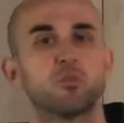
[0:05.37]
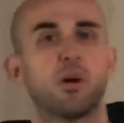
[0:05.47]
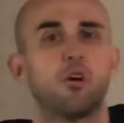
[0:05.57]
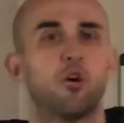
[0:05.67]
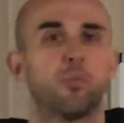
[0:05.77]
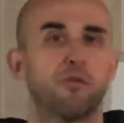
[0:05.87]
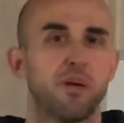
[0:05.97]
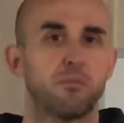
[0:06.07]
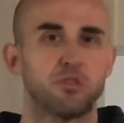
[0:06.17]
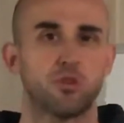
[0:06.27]
well, hope your
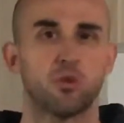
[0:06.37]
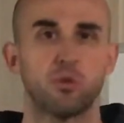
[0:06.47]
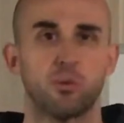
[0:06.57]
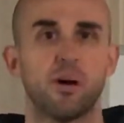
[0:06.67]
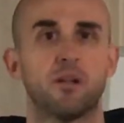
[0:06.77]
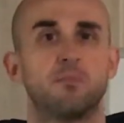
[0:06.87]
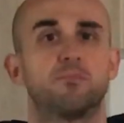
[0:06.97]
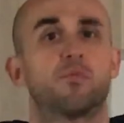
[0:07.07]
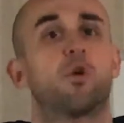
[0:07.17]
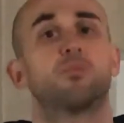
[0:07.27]
families are doing well,
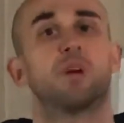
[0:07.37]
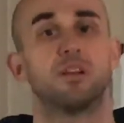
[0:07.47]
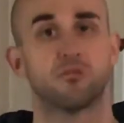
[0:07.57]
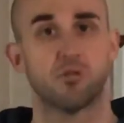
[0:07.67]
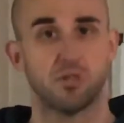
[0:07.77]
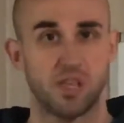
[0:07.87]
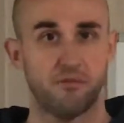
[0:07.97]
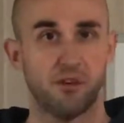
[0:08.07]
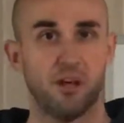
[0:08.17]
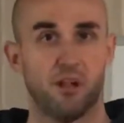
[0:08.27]
hope you guys are all safe
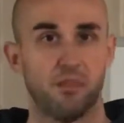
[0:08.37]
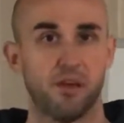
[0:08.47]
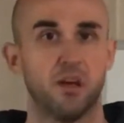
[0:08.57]
and healthy.